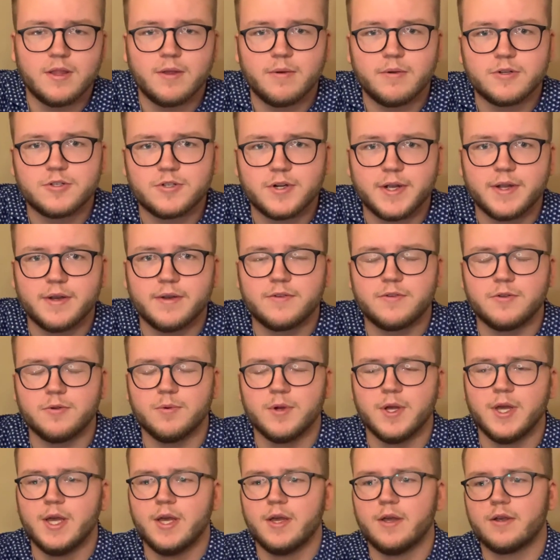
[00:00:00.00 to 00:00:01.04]
They were trying
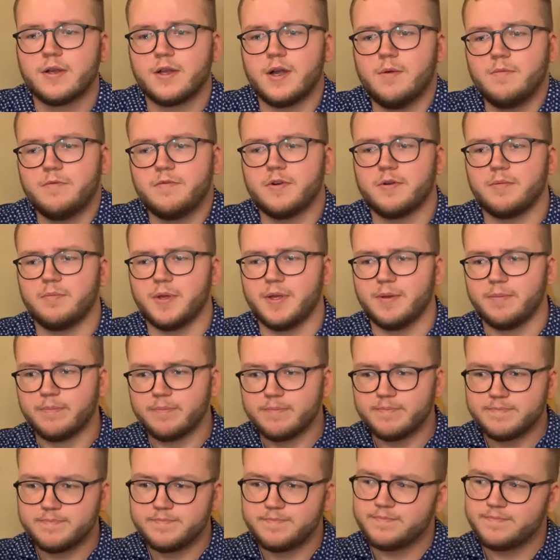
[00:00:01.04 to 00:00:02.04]
to comfort me,